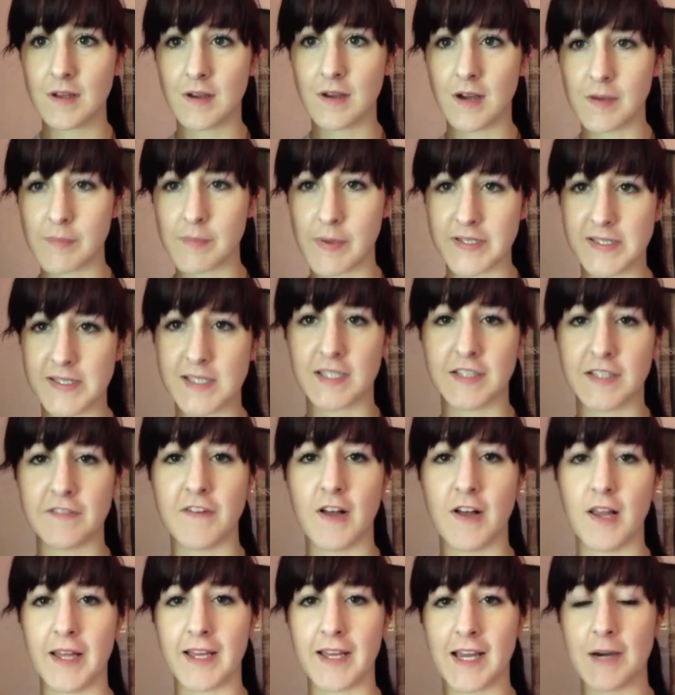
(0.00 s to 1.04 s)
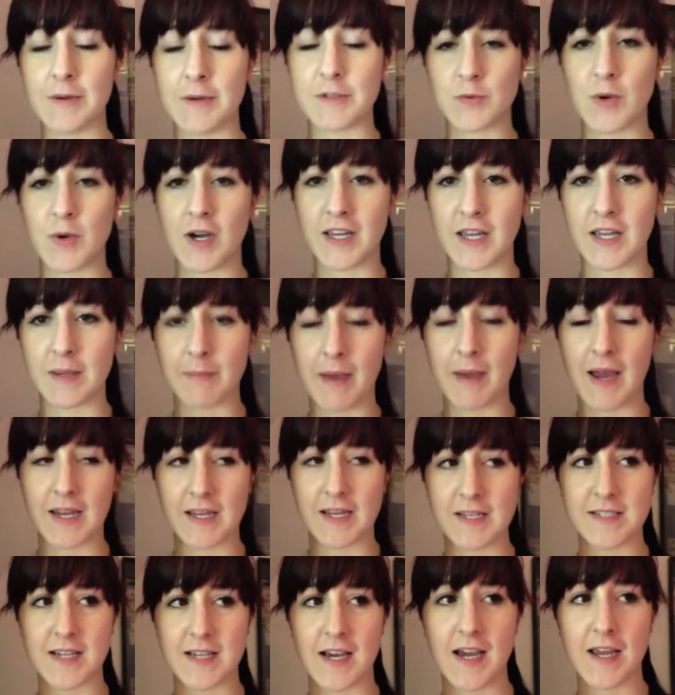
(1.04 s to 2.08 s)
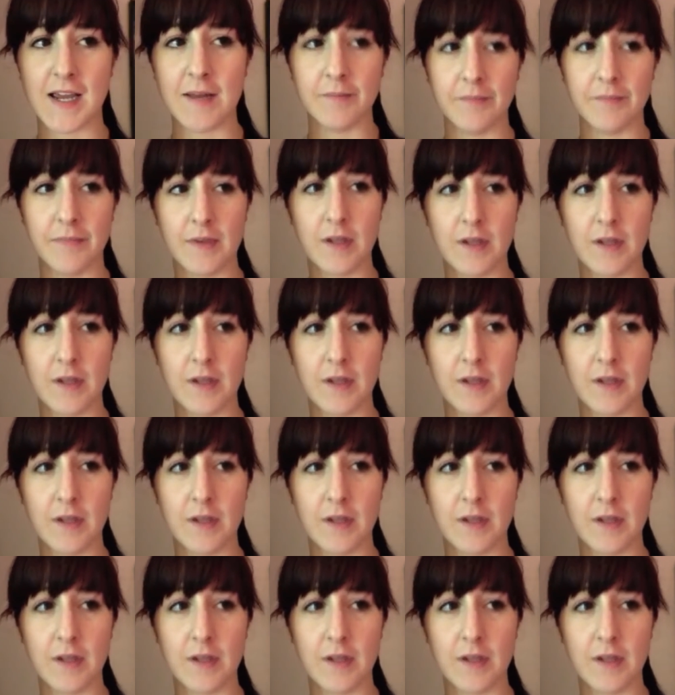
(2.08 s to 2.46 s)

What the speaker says: I basically felt like I was walking back in time,